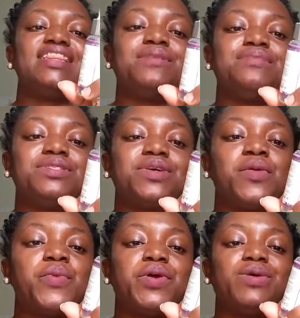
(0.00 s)
Let me talk
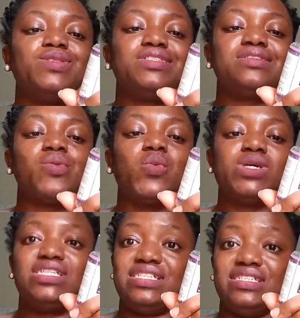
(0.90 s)
about
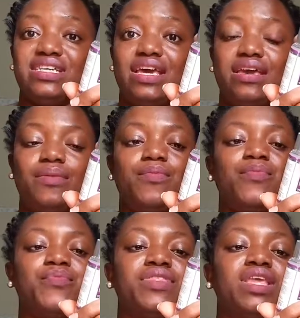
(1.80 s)
what they say.
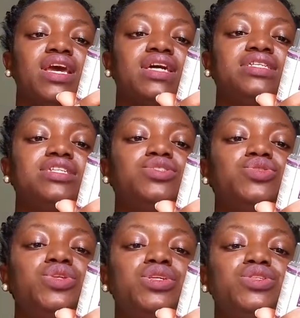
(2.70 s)
It says
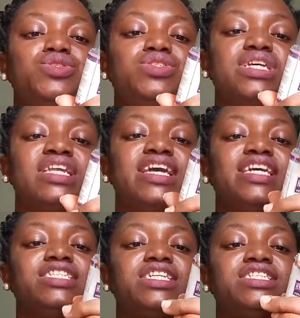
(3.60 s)
do not use an
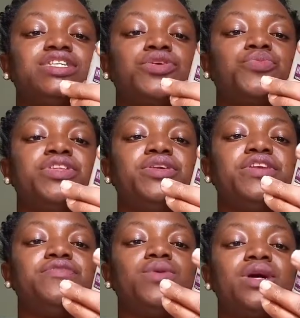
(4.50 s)
HA serum
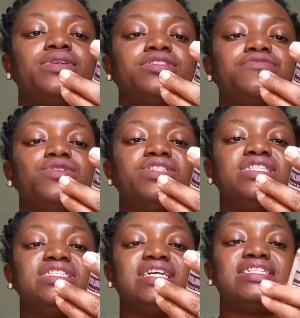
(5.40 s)
within a few hours of
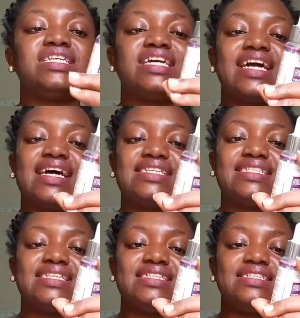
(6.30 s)
using salicylic
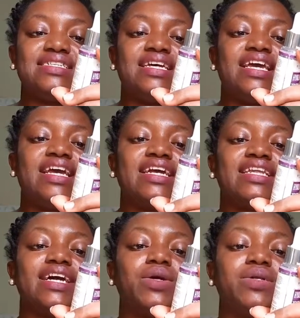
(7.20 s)
acid,
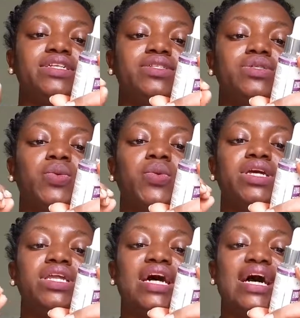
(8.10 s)

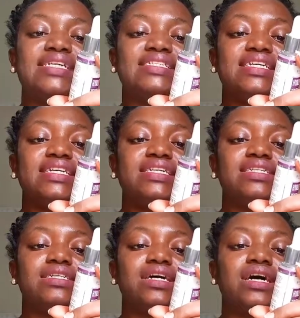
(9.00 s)
glycolic acid,
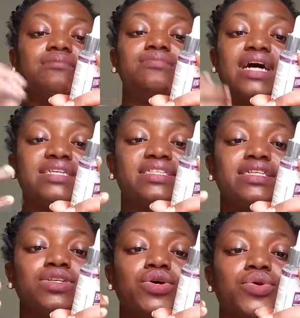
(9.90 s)

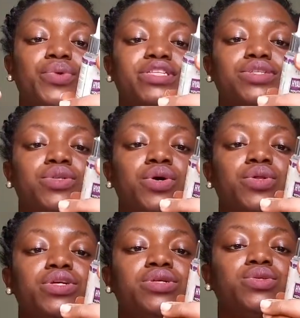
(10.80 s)
acid or retinol,
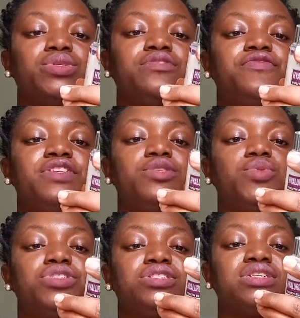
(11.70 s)
including face
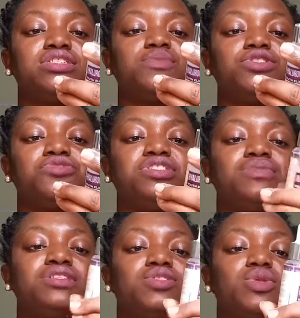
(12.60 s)
washes and spot
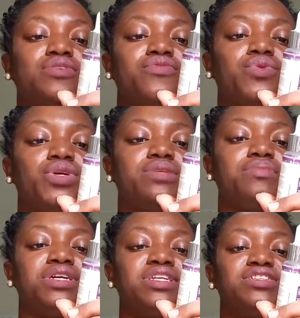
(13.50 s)
treatments to avoid
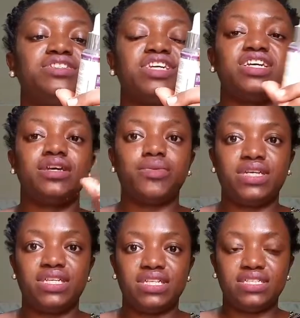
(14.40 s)
burning, stinging, and
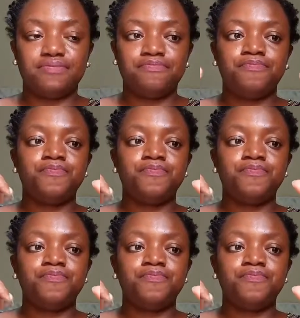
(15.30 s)
redness.